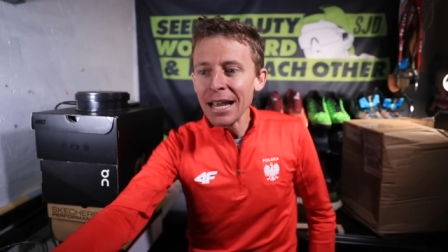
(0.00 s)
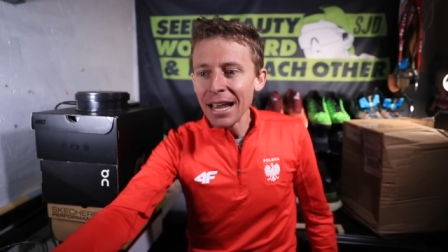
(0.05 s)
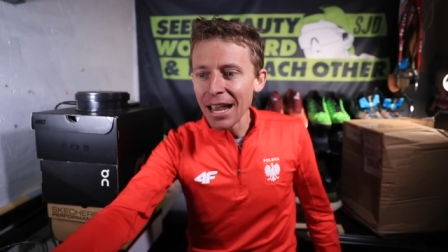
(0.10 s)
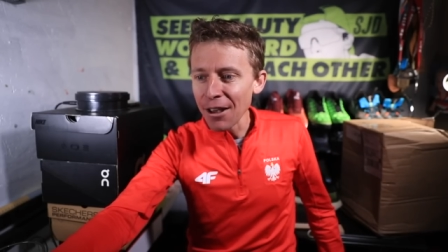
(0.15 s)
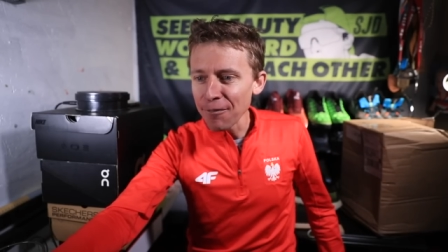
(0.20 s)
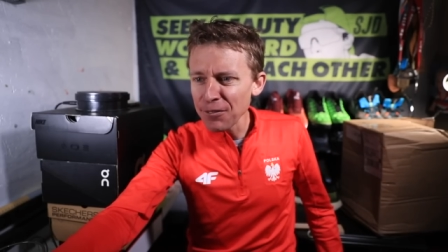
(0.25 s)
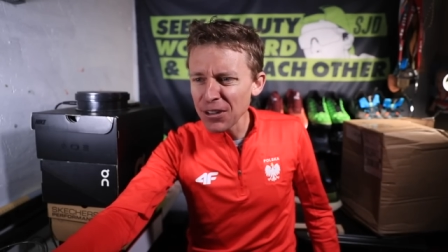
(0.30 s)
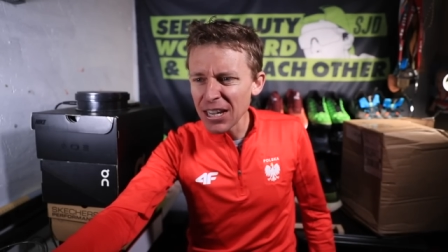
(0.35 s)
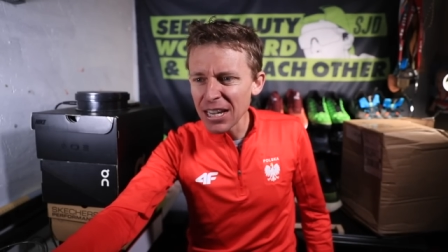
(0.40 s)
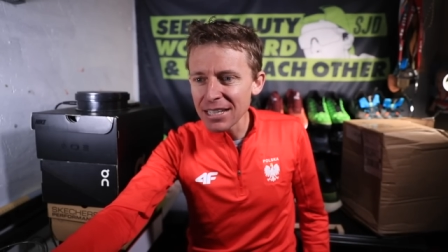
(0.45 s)

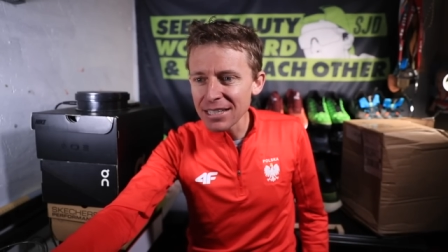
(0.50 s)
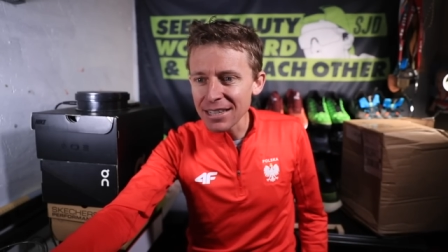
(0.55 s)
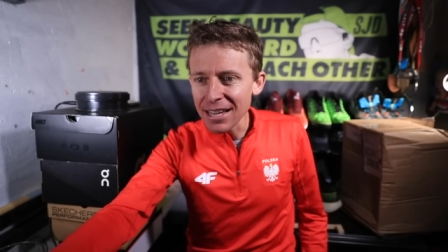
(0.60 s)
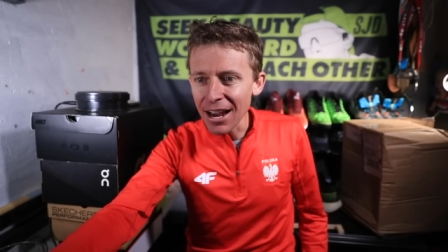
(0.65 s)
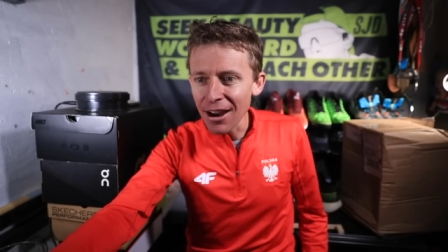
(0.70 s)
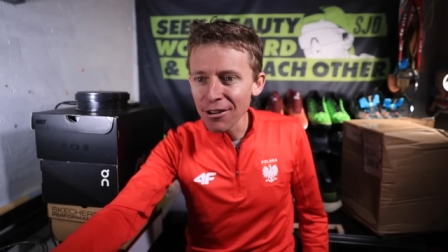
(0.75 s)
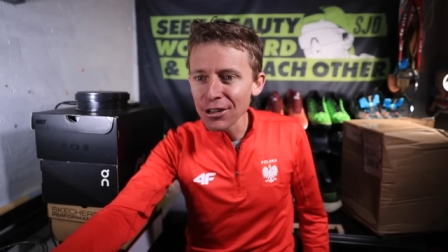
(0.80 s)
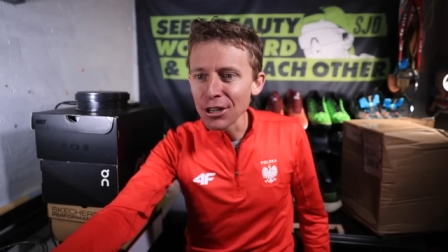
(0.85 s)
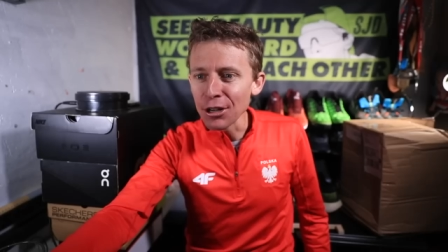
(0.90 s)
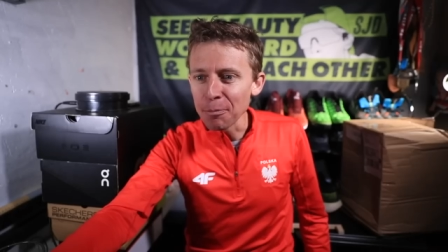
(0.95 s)
If he is
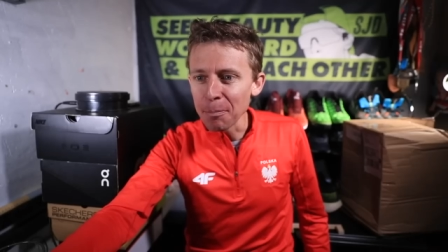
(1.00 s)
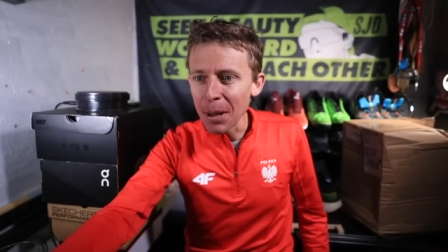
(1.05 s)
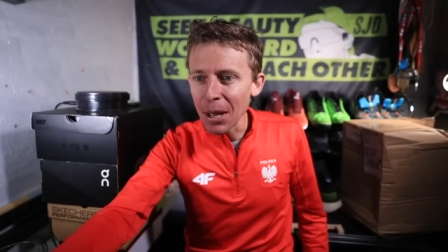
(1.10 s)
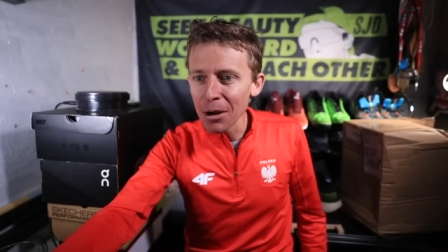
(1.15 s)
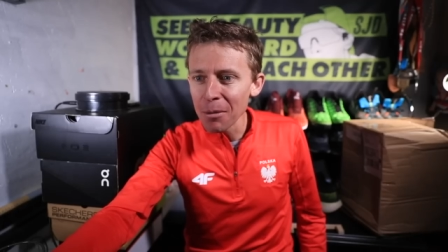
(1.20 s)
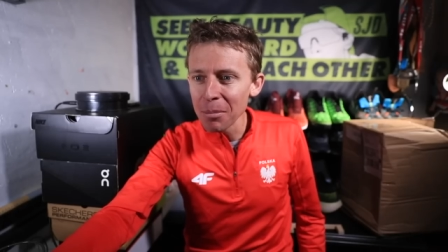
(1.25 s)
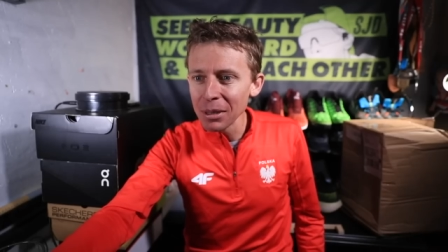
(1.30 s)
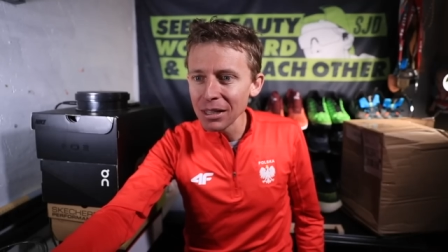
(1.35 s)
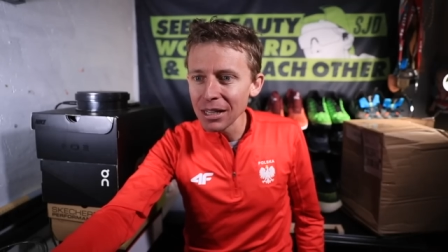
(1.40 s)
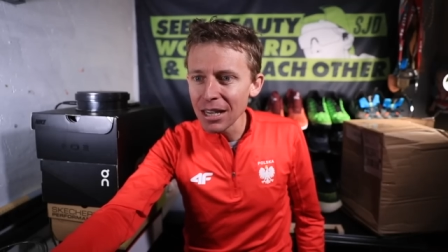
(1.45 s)
there, you
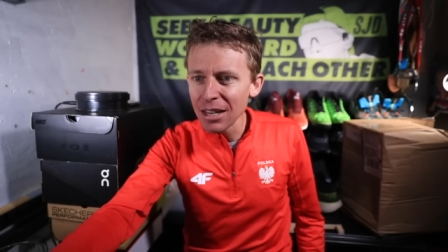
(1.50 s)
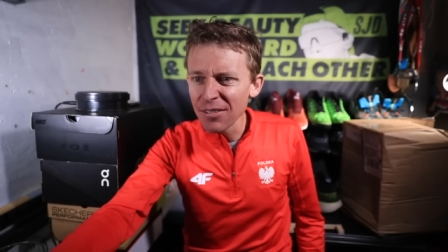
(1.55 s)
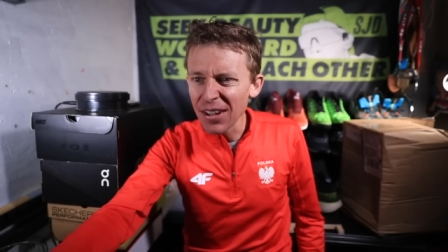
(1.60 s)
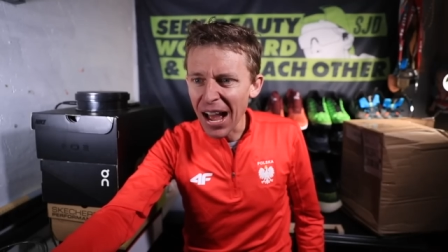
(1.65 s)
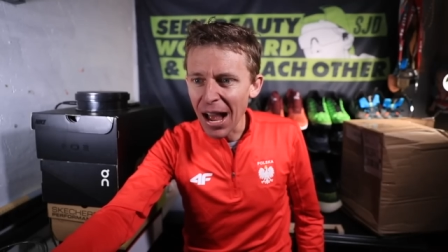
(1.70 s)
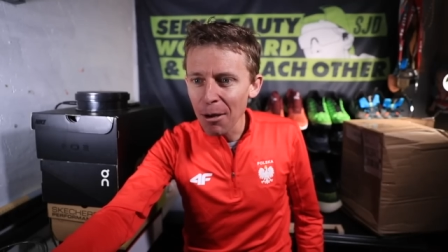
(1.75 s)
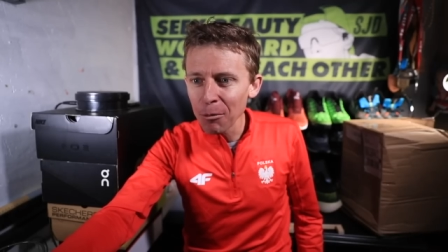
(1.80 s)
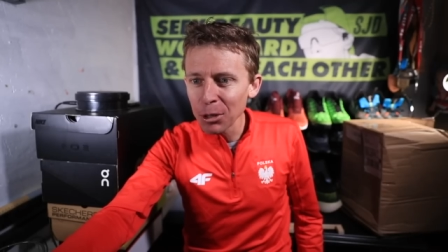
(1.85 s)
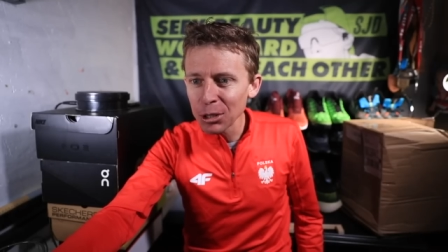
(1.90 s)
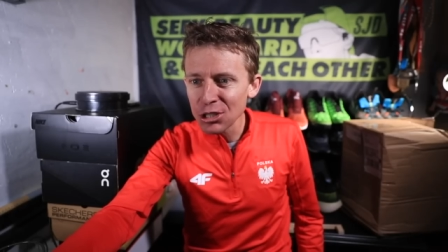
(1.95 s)
better believe
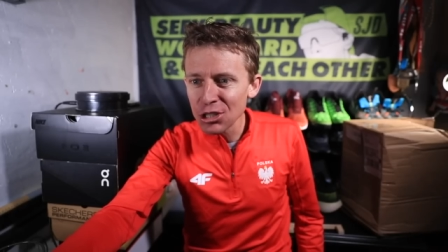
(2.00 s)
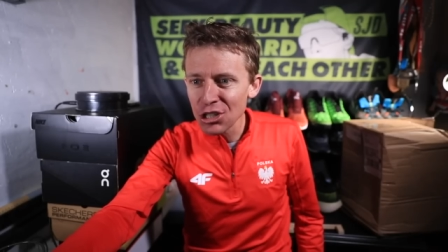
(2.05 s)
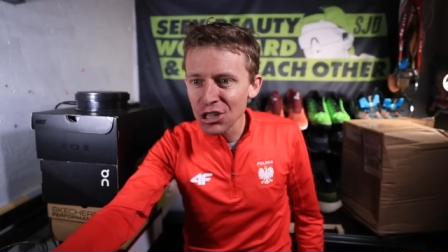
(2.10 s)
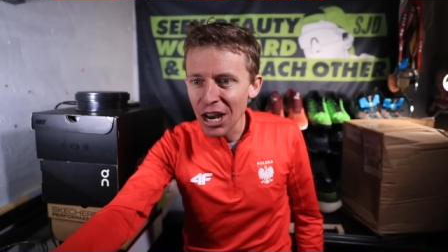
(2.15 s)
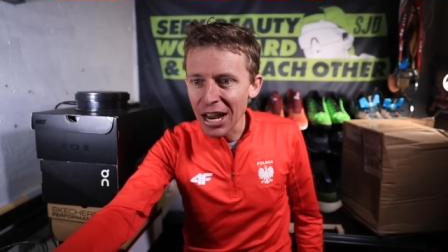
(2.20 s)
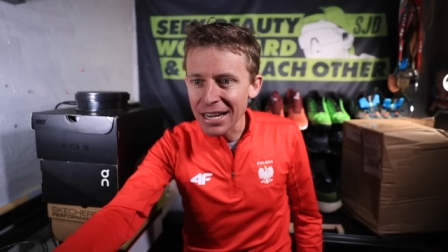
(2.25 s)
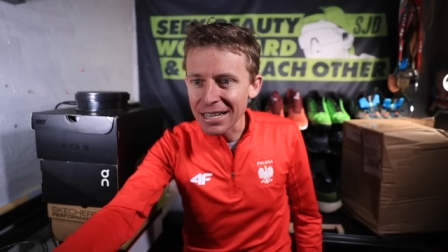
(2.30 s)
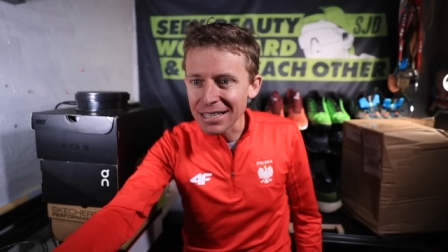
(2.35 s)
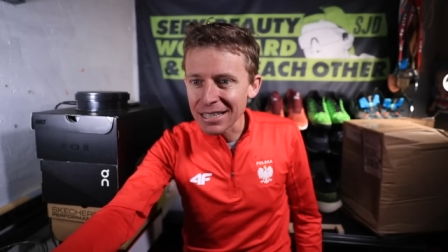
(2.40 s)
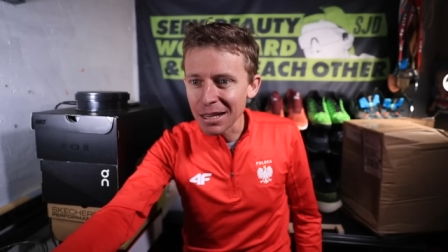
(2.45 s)
I will
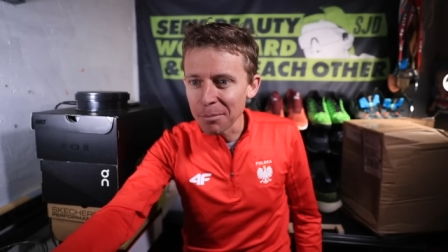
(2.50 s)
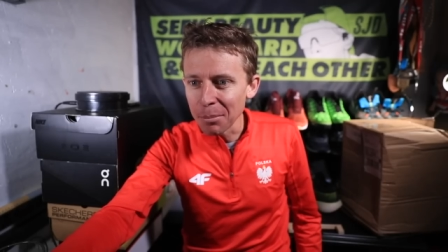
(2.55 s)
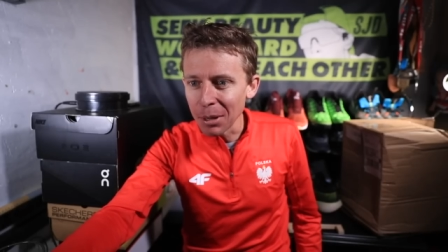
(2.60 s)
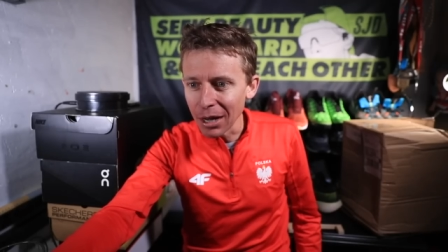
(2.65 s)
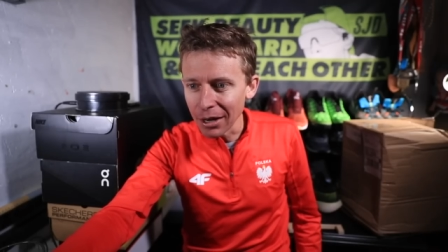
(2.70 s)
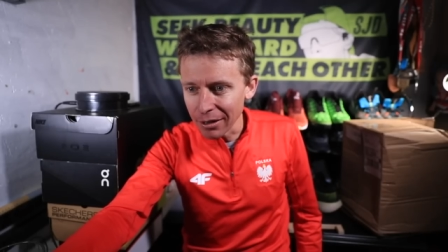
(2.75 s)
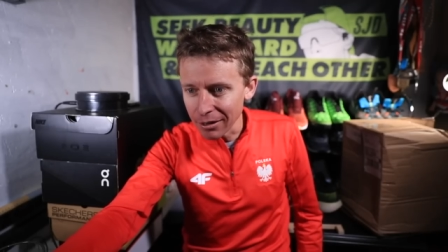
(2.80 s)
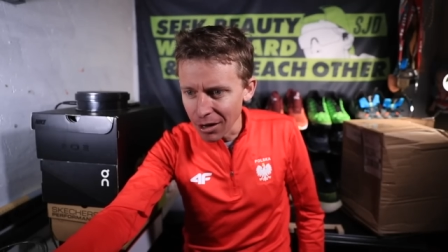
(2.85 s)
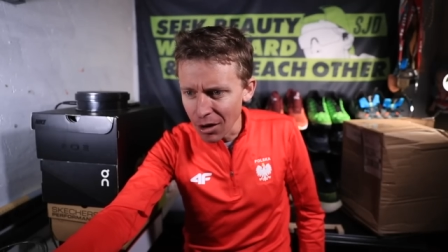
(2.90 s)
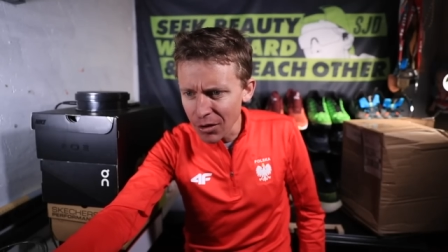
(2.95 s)
chase the
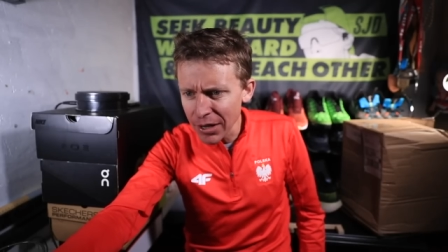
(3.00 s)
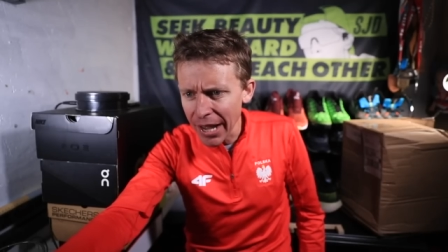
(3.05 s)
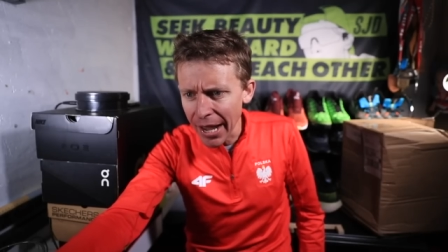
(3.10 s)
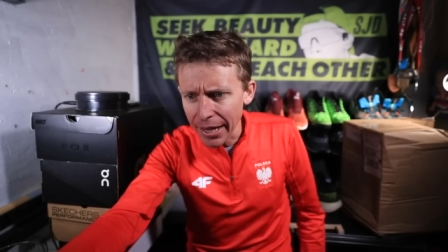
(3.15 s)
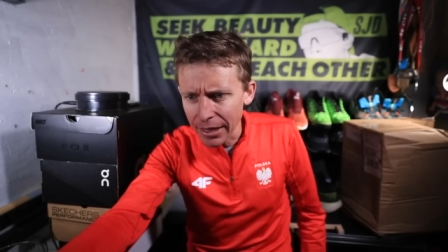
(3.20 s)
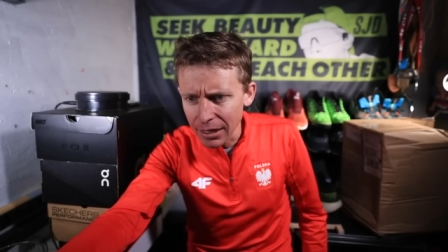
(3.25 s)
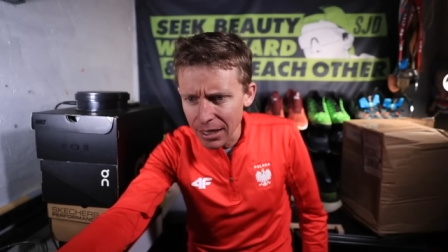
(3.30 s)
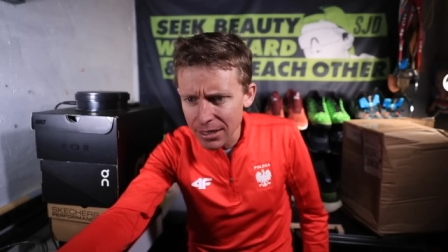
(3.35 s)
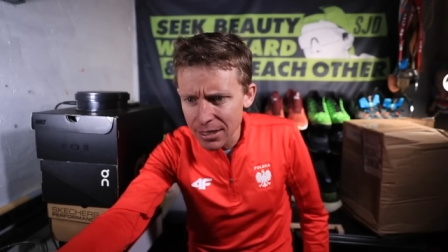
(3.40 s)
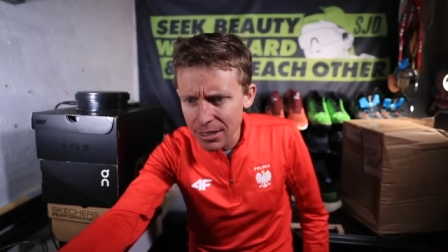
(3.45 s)
Butter.
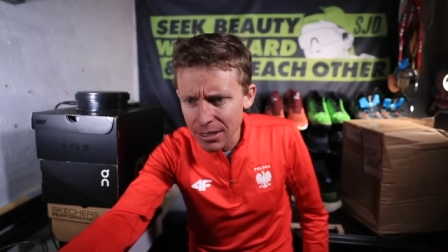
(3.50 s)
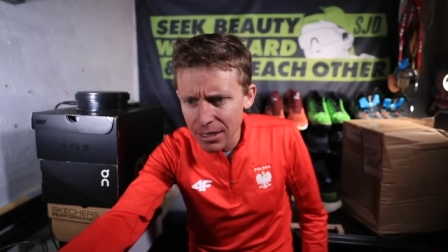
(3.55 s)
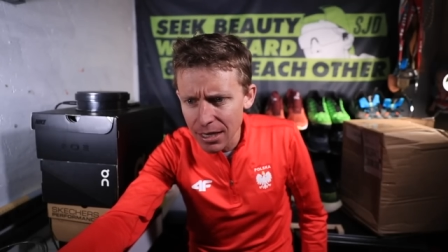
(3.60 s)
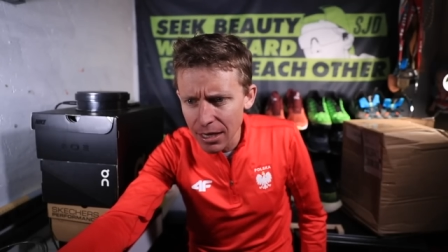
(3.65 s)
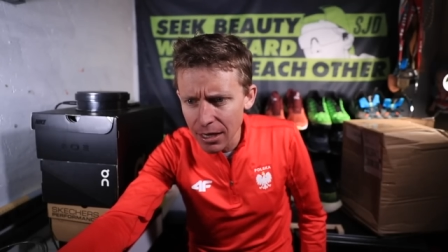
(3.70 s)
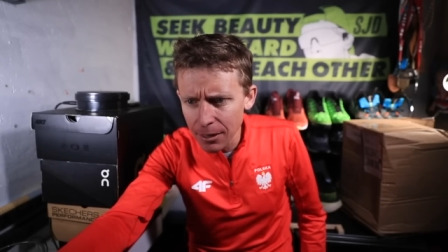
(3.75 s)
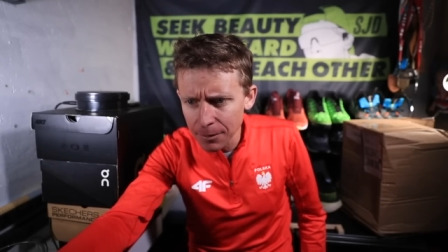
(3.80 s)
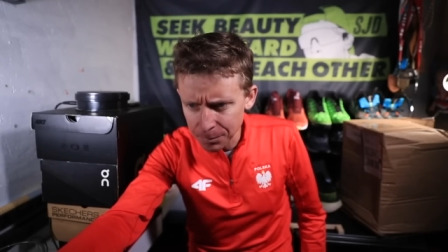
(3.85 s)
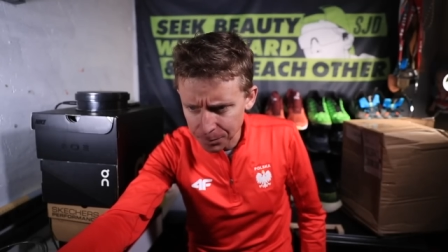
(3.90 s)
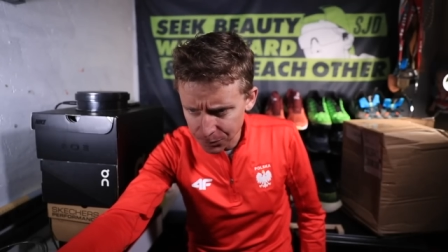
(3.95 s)
Okay, let's
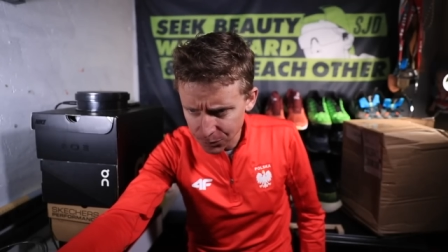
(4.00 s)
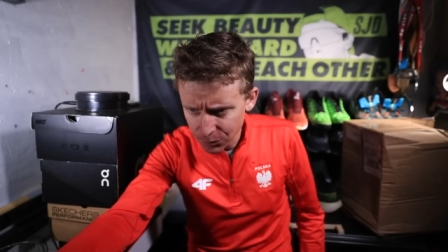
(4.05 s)
see.